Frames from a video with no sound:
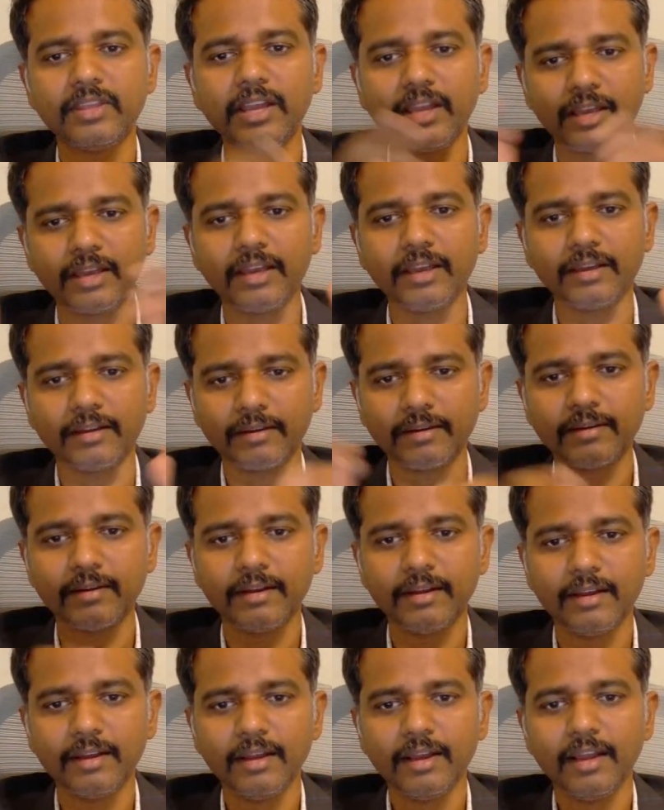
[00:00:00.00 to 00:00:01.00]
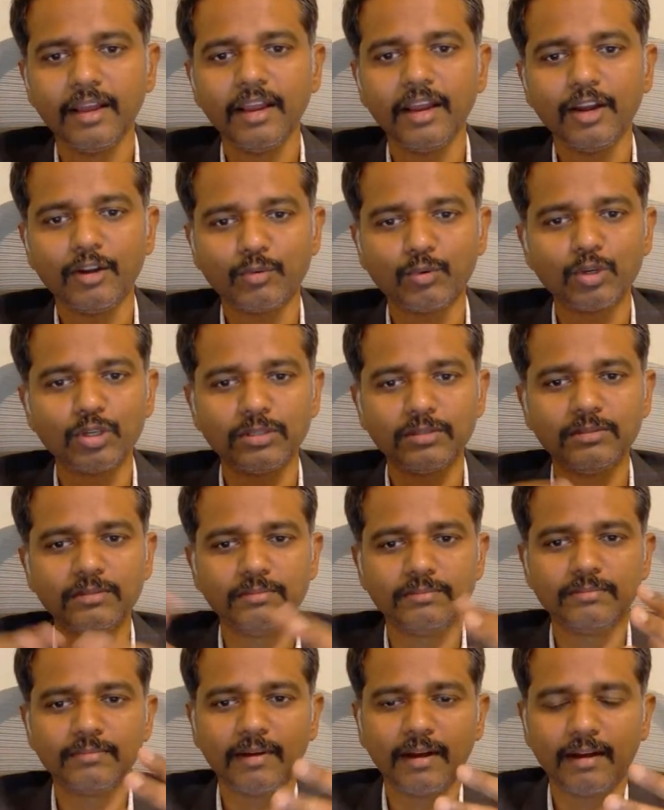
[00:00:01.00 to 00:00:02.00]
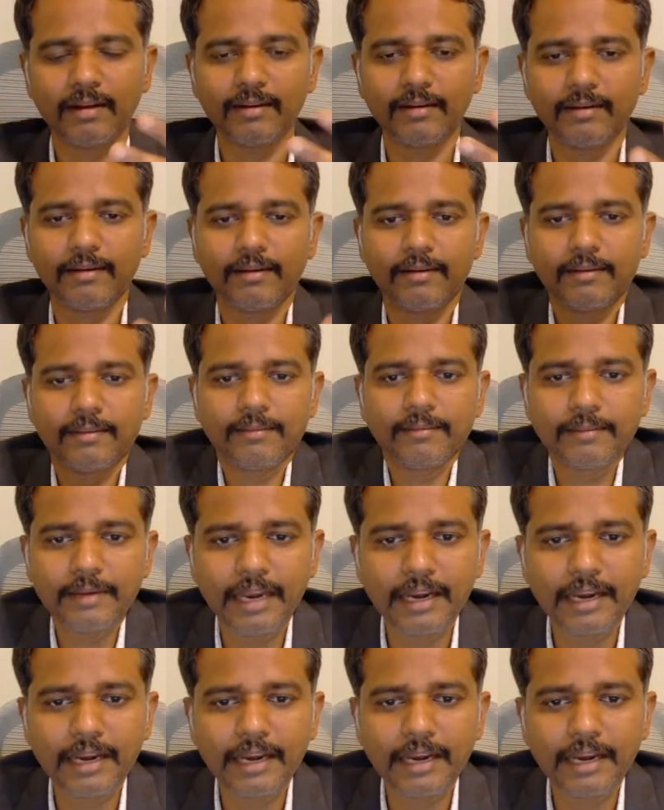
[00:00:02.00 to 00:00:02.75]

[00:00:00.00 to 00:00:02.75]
thinking, it would uh,